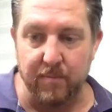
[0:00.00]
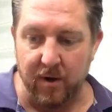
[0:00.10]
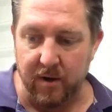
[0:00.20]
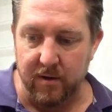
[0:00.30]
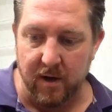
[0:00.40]

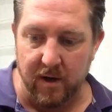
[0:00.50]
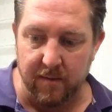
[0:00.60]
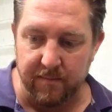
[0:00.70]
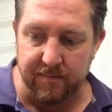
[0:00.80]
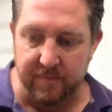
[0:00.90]
by
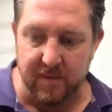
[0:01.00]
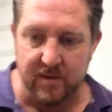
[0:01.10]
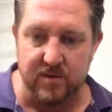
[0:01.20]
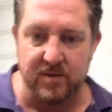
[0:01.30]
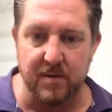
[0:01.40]

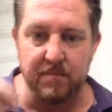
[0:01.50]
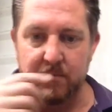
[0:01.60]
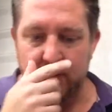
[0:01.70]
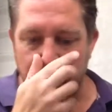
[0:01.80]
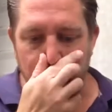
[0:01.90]
Tim.
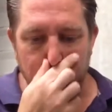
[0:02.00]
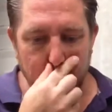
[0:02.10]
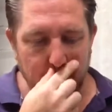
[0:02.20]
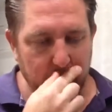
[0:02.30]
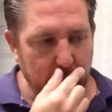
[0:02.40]

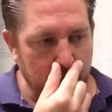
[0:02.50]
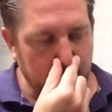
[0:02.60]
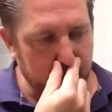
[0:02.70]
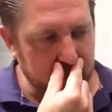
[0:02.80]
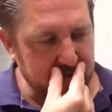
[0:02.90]

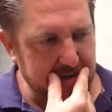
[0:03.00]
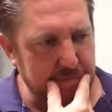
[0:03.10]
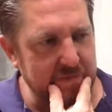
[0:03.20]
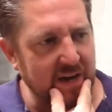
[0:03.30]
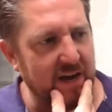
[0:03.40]
What's
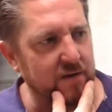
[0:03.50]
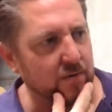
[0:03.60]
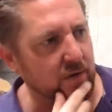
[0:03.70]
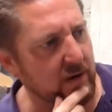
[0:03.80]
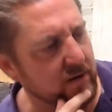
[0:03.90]
Tim's
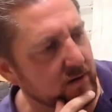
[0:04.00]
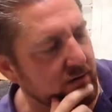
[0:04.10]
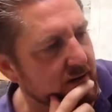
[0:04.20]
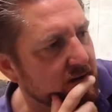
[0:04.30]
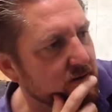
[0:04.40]
handle
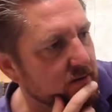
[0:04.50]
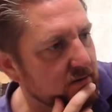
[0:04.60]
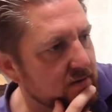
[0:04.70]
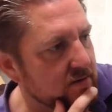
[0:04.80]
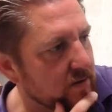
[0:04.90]
now?
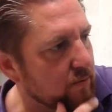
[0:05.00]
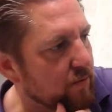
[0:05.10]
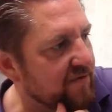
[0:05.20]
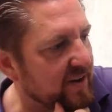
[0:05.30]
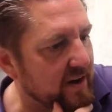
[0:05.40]
It's not
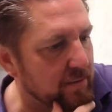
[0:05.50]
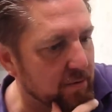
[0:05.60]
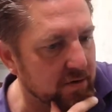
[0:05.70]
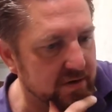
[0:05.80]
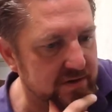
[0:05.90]
Wolf Valley
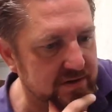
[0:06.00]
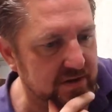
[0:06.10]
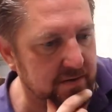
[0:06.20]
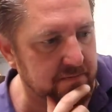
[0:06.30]
Boy, it's